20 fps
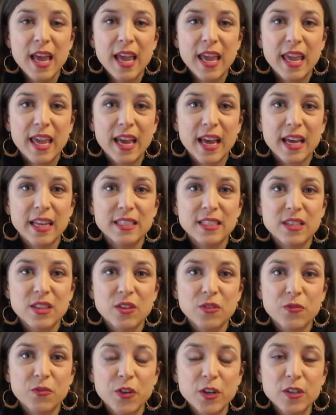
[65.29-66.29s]
And
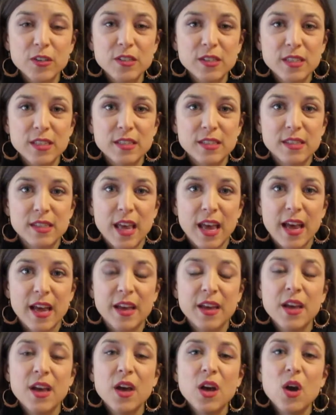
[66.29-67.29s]
the first is
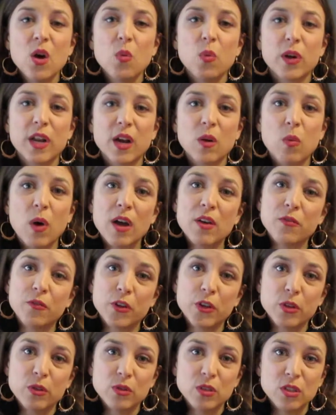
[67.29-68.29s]
that what I want for
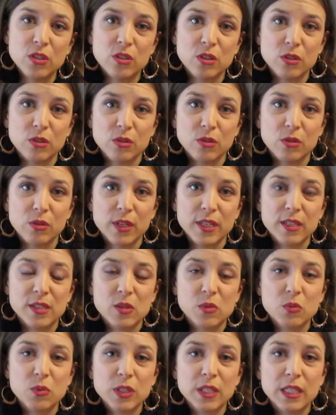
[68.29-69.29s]
you to do
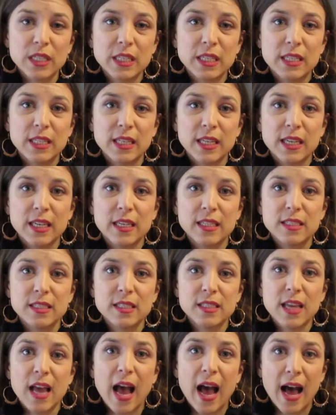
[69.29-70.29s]
is really
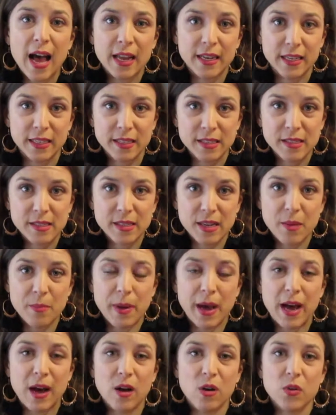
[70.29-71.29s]
get honest
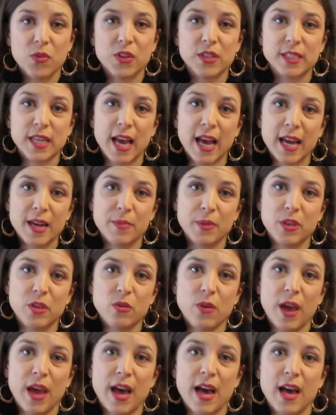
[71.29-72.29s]
about the time that
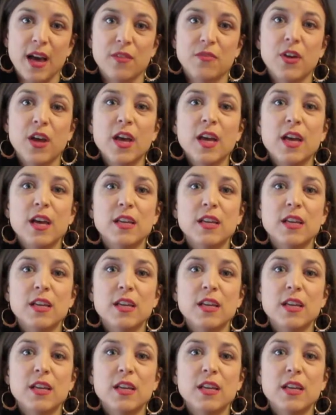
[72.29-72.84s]
you have